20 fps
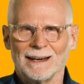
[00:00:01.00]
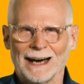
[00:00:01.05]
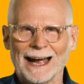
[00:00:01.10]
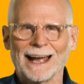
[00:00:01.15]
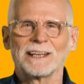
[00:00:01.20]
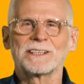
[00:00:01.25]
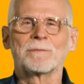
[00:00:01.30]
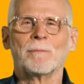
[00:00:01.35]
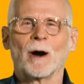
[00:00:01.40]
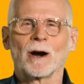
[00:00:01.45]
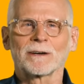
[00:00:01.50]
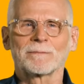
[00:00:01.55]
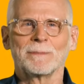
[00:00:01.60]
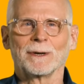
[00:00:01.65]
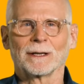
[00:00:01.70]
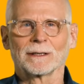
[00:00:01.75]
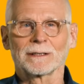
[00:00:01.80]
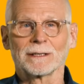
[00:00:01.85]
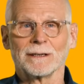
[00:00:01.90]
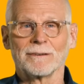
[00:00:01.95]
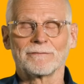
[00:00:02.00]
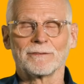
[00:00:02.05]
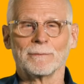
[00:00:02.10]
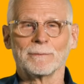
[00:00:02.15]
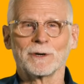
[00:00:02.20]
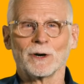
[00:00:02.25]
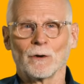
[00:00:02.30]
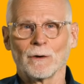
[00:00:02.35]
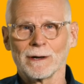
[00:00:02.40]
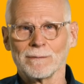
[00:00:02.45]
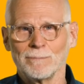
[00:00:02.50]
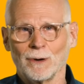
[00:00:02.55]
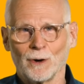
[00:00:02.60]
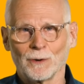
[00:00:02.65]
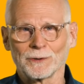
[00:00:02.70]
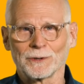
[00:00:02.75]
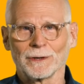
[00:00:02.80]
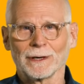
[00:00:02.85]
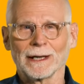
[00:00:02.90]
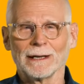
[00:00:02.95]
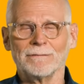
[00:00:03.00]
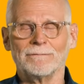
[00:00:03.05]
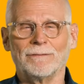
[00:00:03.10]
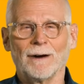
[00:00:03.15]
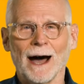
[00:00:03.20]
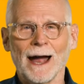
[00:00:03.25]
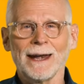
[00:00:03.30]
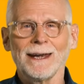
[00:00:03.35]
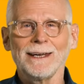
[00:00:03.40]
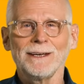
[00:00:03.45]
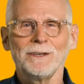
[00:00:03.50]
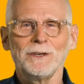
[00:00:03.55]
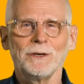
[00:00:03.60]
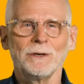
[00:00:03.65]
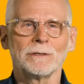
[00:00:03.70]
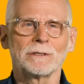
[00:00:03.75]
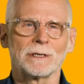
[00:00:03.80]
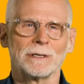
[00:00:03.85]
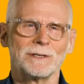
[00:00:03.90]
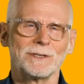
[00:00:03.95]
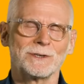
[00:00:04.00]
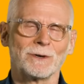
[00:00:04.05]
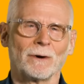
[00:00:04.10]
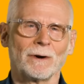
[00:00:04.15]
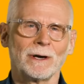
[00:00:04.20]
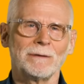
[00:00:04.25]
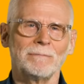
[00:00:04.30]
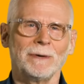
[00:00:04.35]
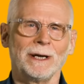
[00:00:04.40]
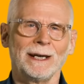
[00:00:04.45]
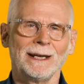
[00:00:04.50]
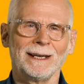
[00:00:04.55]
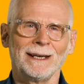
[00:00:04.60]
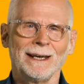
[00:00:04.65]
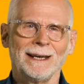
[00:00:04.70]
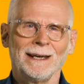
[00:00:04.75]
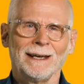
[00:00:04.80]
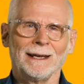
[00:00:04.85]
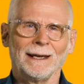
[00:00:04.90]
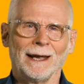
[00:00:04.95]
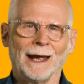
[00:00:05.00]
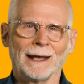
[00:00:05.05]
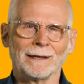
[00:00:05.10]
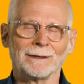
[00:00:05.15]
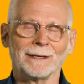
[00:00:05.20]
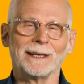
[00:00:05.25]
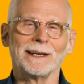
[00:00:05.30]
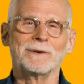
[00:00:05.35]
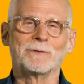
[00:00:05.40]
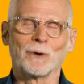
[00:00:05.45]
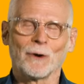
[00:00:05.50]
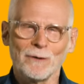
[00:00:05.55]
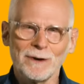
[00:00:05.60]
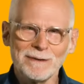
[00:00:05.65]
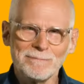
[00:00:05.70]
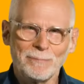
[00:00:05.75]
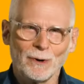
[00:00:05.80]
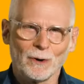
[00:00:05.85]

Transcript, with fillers: Hi, it's Mark Middleton from Growing Bolder, inviting you to join me at the Growing